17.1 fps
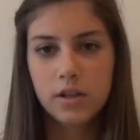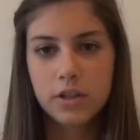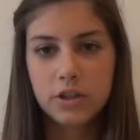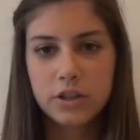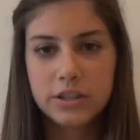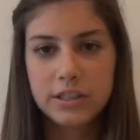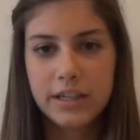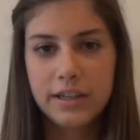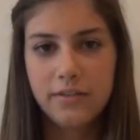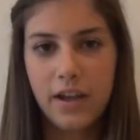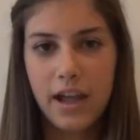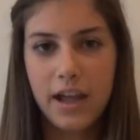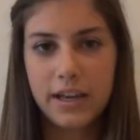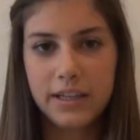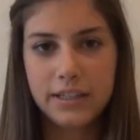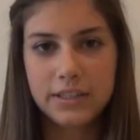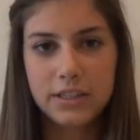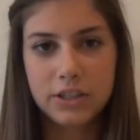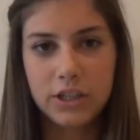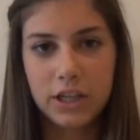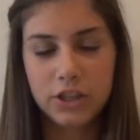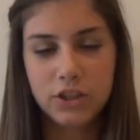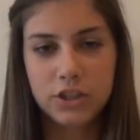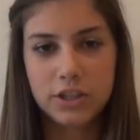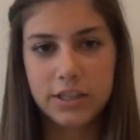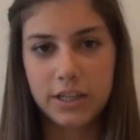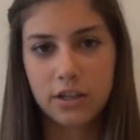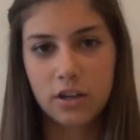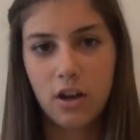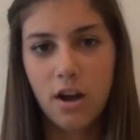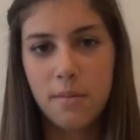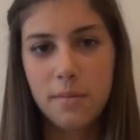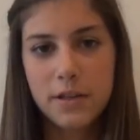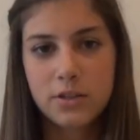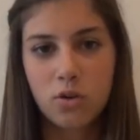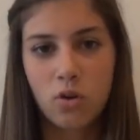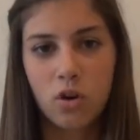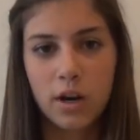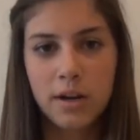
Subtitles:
Just leave any suggestions in the comments or